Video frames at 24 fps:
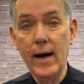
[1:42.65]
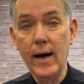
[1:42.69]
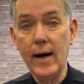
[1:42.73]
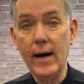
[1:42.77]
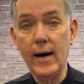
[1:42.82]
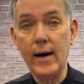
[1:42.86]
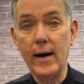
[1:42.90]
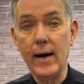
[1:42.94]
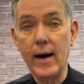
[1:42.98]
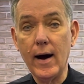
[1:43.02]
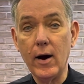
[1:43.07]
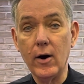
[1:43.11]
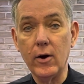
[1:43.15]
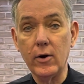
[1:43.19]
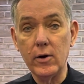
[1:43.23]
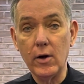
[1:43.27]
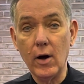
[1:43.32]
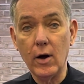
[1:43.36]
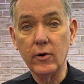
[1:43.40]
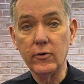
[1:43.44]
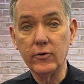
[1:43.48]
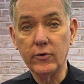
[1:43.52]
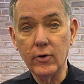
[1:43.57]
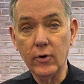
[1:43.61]
Our
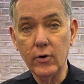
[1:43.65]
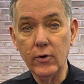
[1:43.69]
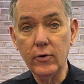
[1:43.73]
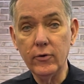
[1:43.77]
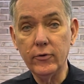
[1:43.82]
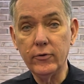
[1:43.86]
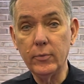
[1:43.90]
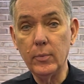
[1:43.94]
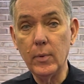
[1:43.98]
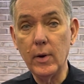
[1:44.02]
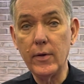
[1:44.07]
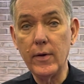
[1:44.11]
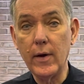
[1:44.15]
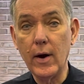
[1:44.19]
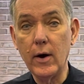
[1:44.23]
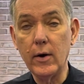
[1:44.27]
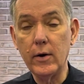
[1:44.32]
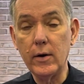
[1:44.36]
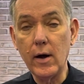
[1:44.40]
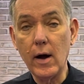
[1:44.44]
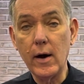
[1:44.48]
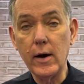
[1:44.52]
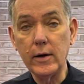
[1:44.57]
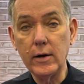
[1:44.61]
youngsters with our
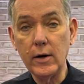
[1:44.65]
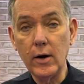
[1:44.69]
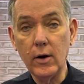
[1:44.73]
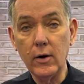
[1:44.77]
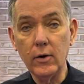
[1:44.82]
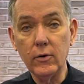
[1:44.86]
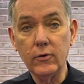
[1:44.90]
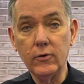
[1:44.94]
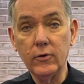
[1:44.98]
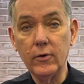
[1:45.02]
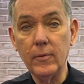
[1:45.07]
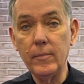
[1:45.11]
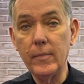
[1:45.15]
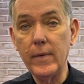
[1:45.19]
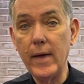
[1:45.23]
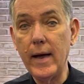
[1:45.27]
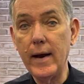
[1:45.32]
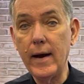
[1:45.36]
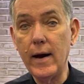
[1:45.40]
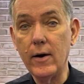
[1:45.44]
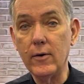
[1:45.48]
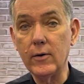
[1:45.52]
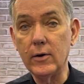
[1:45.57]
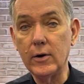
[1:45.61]
young adults
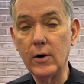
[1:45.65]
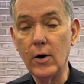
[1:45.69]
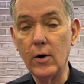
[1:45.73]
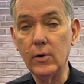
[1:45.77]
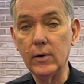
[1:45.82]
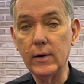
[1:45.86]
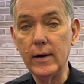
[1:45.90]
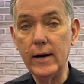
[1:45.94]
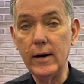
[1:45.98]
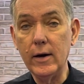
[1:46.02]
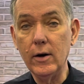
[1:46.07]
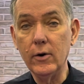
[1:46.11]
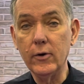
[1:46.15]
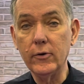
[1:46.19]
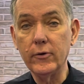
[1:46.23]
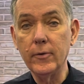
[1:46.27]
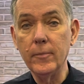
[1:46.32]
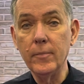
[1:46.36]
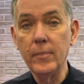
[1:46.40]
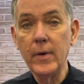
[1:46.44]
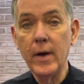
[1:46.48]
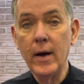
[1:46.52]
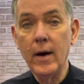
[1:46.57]
and our adult leaders